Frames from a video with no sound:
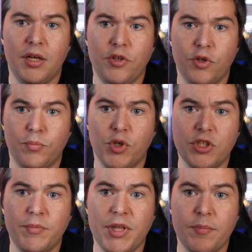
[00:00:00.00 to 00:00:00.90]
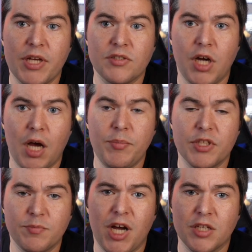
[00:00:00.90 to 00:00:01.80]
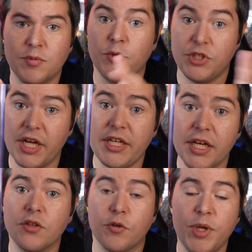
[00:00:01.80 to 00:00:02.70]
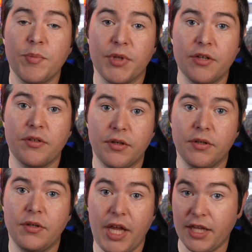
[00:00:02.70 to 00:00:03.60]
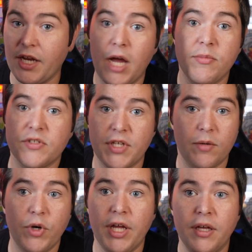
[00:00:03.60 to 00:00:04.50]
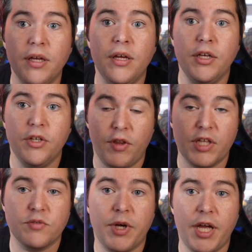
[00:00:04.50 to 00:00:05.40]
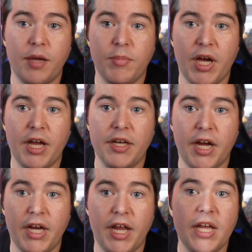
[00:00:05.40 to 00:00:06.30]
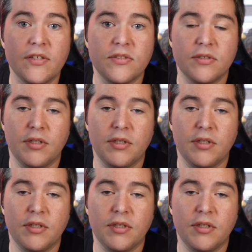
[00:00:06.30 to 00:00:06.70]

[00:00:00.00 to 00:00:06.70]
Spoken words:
your book to be the best copy as possible, which I get. There are people out there, and I'm the same way. That's why I buy 9.8s